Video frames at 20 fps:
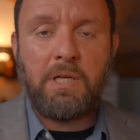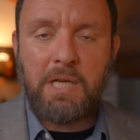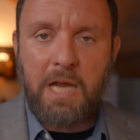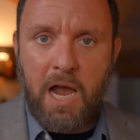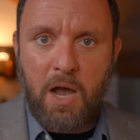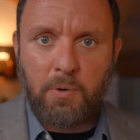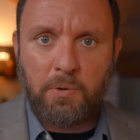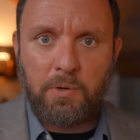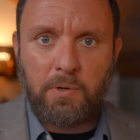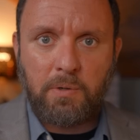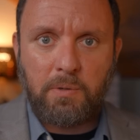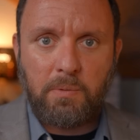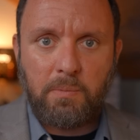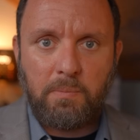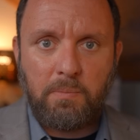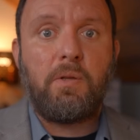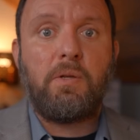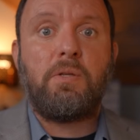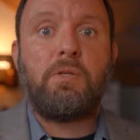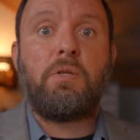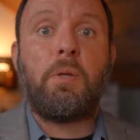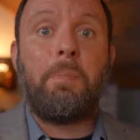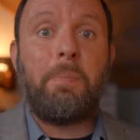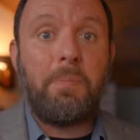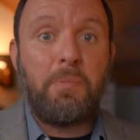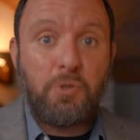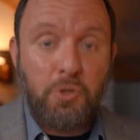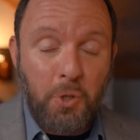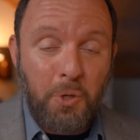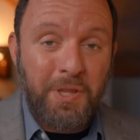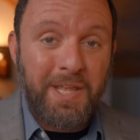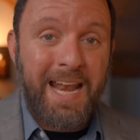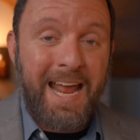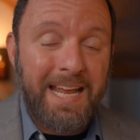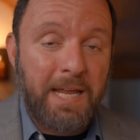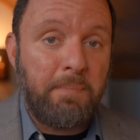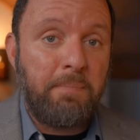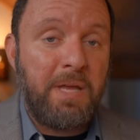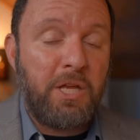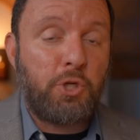encounter so that I
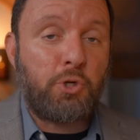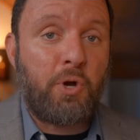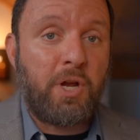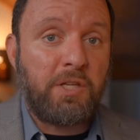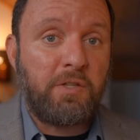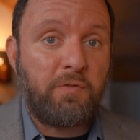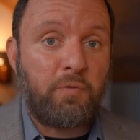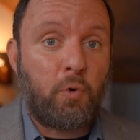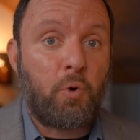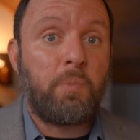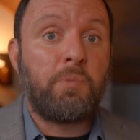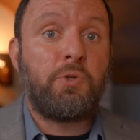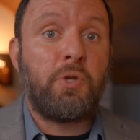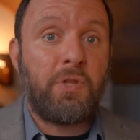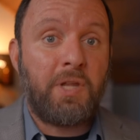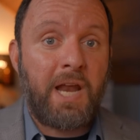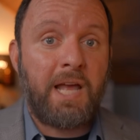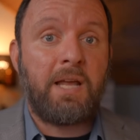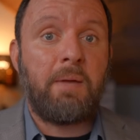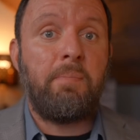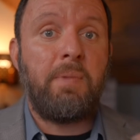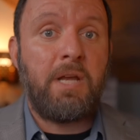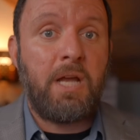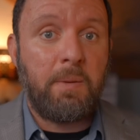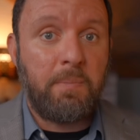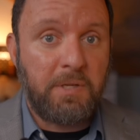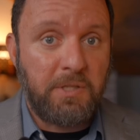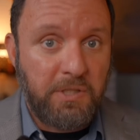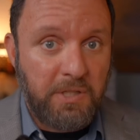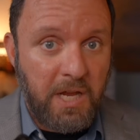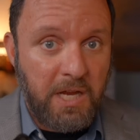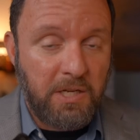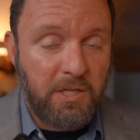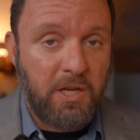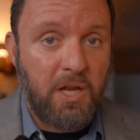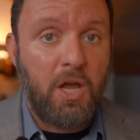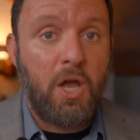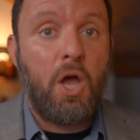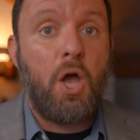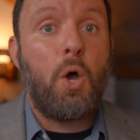can be transformed, so that I can become a saint.
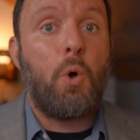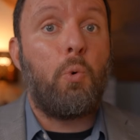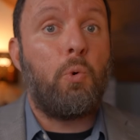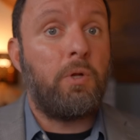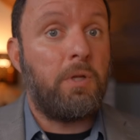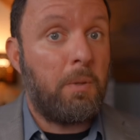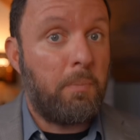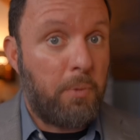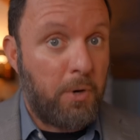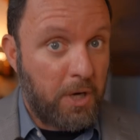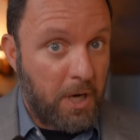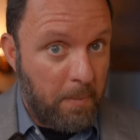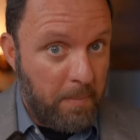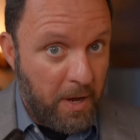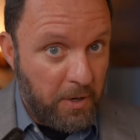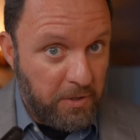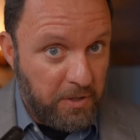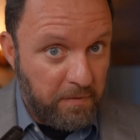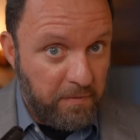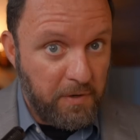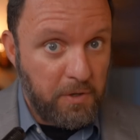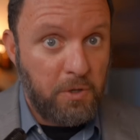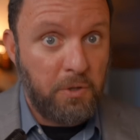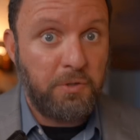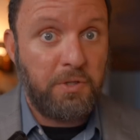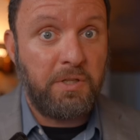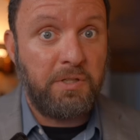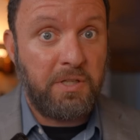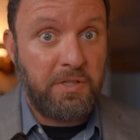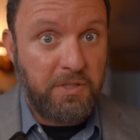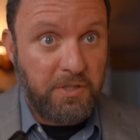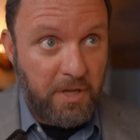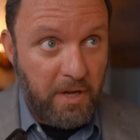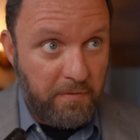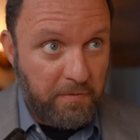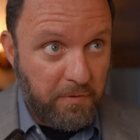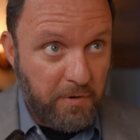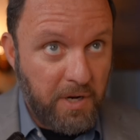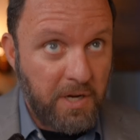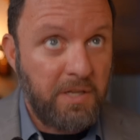Will it bring about difficulties and
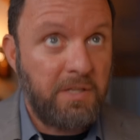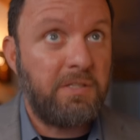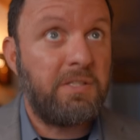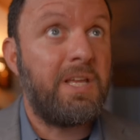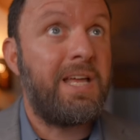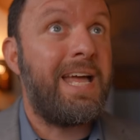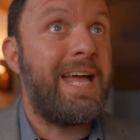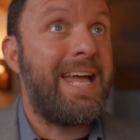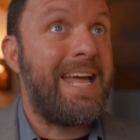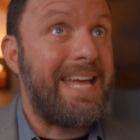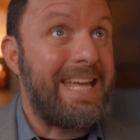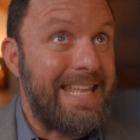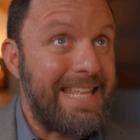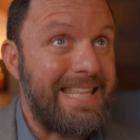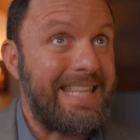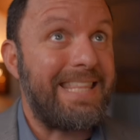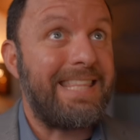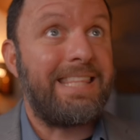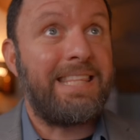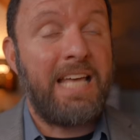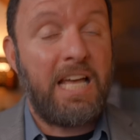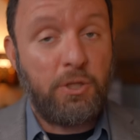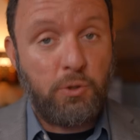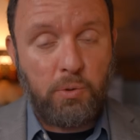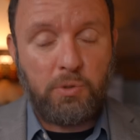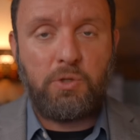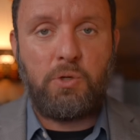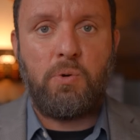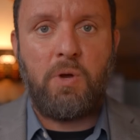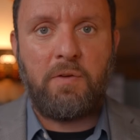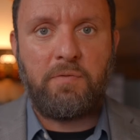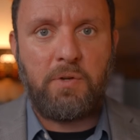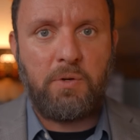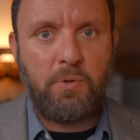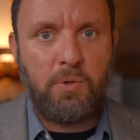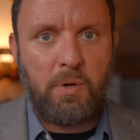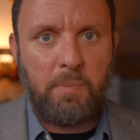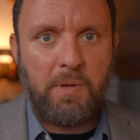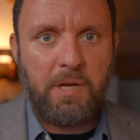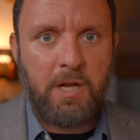sufferings? That's what you have to
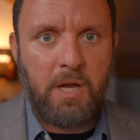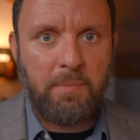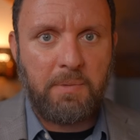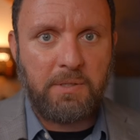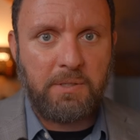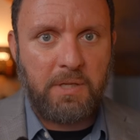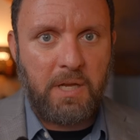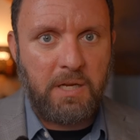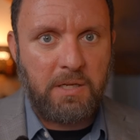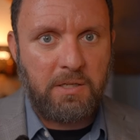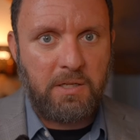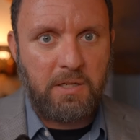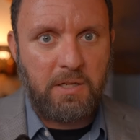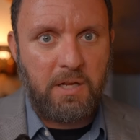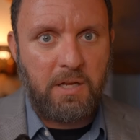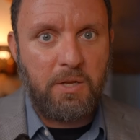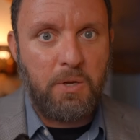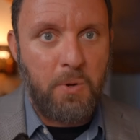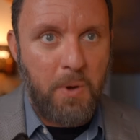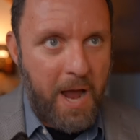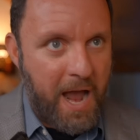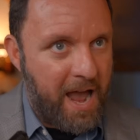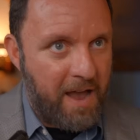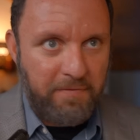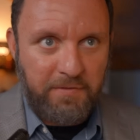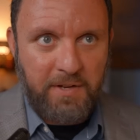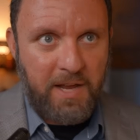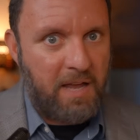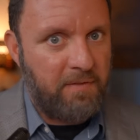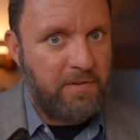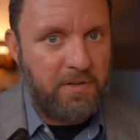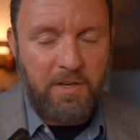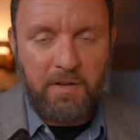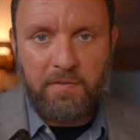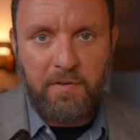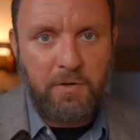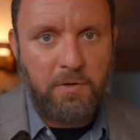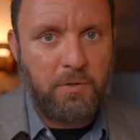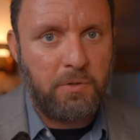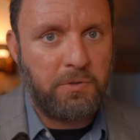do to become a saint. You have to have a
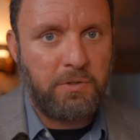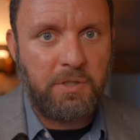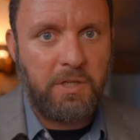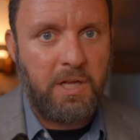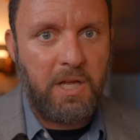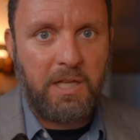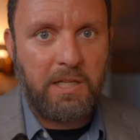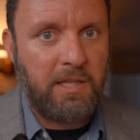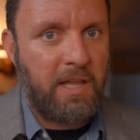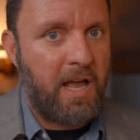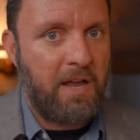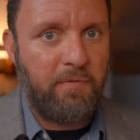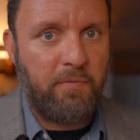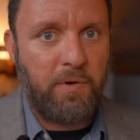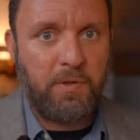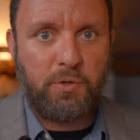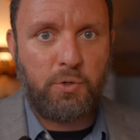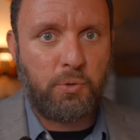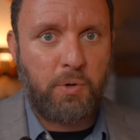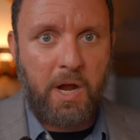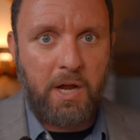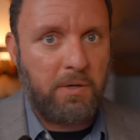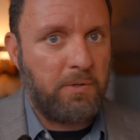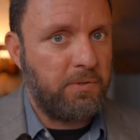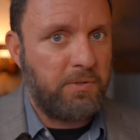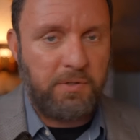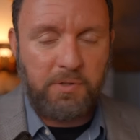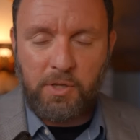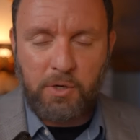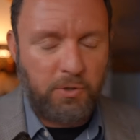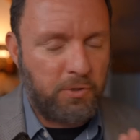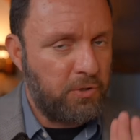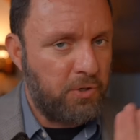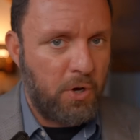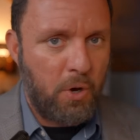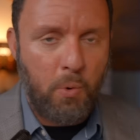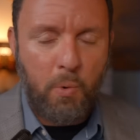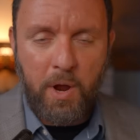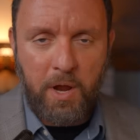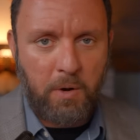difficult life with trials. There's
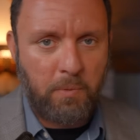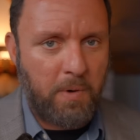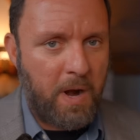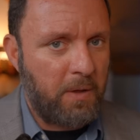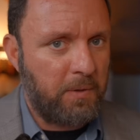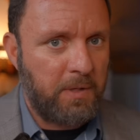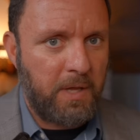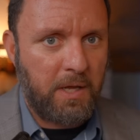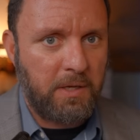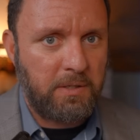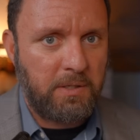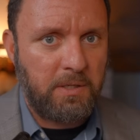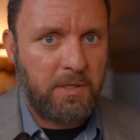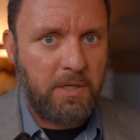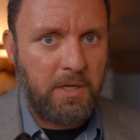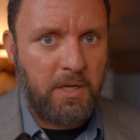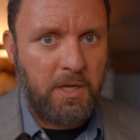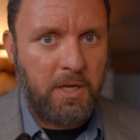no way around that.